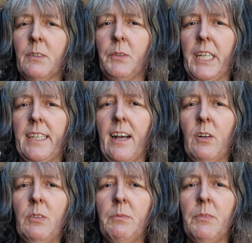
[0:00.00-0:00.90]
that we
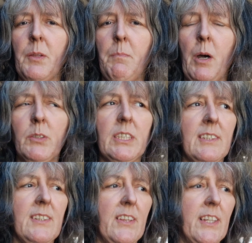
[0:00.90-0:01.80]
know. The boat
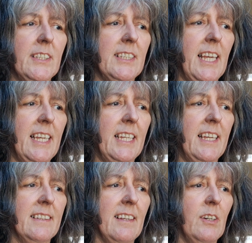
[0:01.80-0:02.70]
is 38
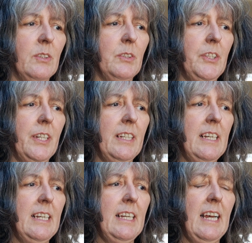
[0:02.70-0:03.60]
years old,
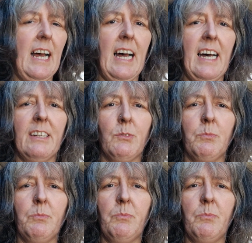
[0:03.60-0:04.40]
and